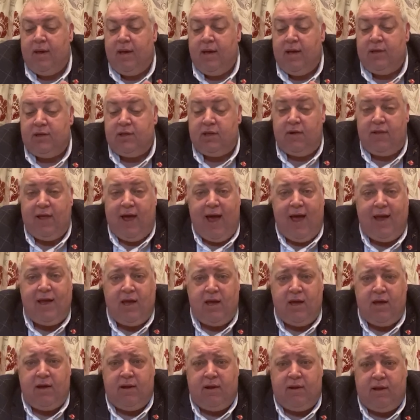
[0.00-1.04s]
So they're
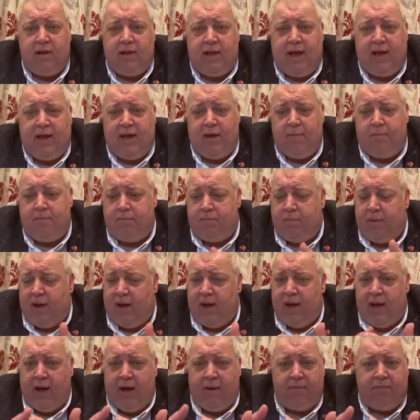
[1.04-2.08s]
your
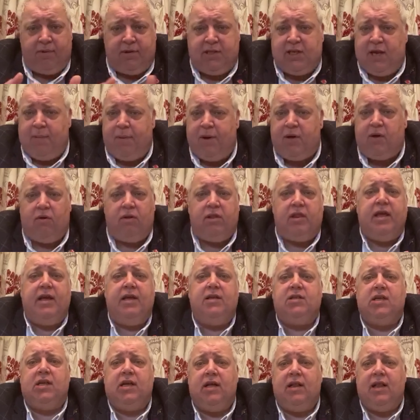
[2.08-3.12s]
typical
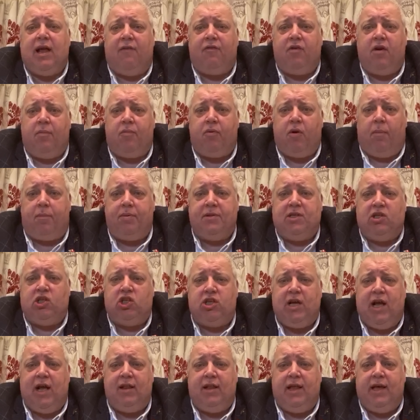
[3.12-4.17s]
things that you'll have on a property
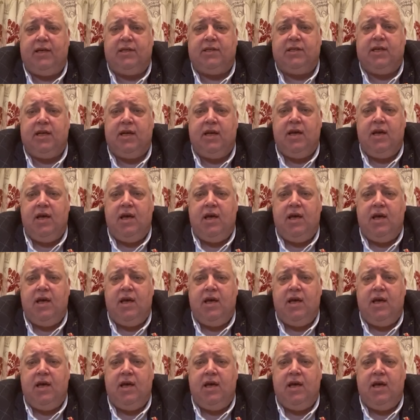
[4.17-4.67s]
checklist.